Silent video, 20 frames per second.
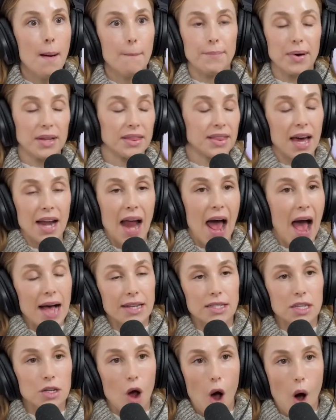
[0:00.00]
But that
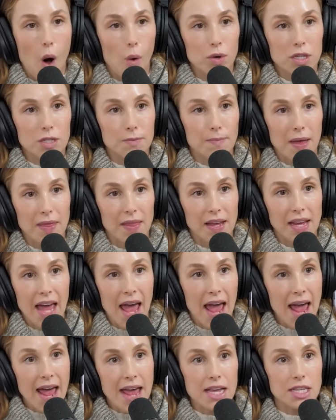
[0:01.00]
hasn't always been the
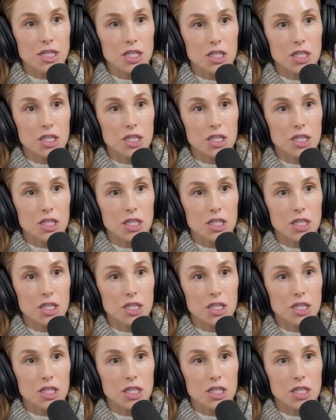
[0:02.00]
case.